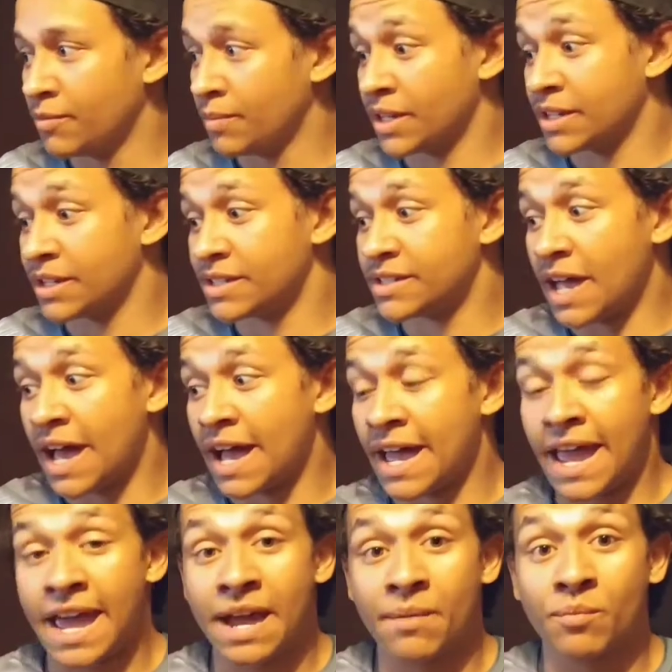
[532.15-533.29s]
because I
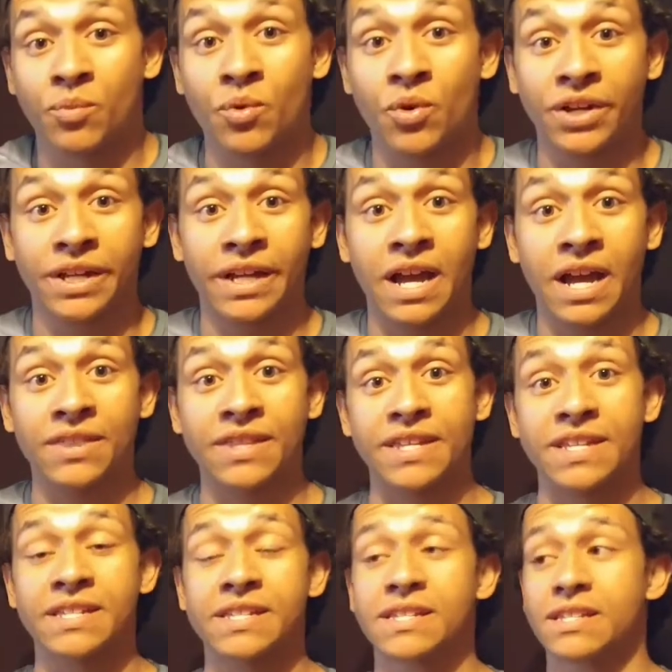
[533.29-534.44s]
am working on
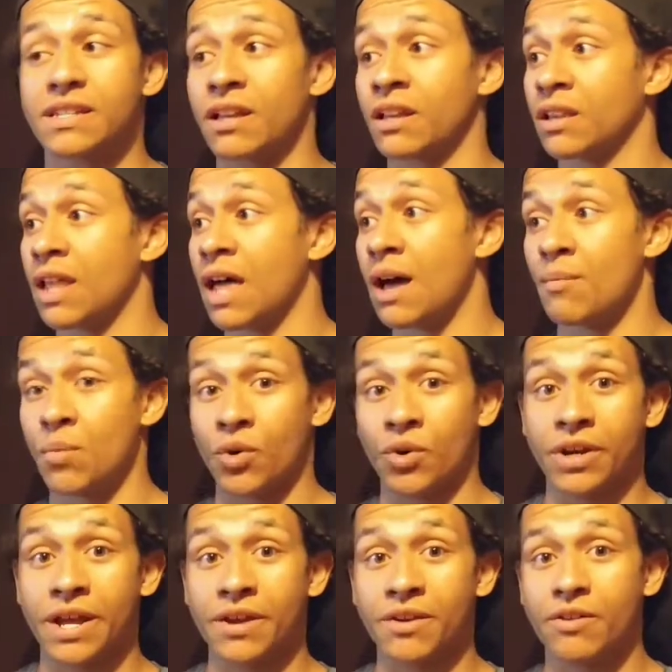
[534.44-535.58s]
this a lot more
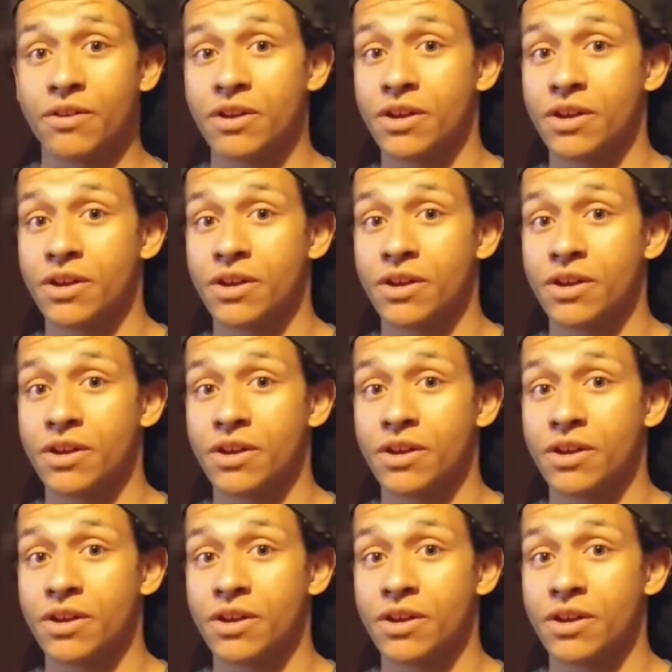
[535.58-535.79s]
now.